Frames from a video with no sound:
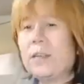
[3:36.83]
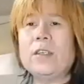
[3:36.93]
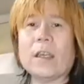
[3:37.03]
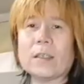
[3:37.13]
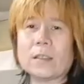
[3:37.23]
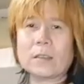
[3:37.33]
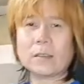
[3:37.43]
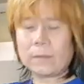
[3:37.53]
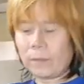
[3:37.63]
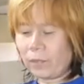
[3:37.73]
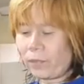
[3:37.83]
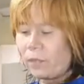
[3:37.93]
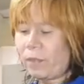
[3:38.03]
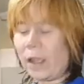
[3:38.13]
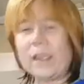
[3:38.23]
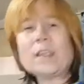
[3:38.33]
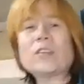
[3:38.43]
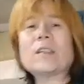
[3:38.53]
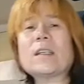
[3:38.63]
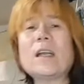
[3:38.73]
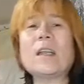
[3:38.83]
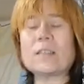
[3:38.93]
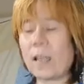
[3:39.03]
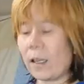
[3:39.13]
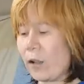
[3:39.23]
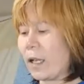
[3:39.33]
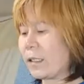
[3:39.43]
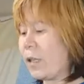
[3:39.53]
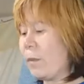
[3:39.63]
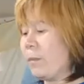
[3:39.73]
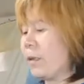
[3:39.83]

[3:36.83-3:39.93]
yes, kaya tayo as ibang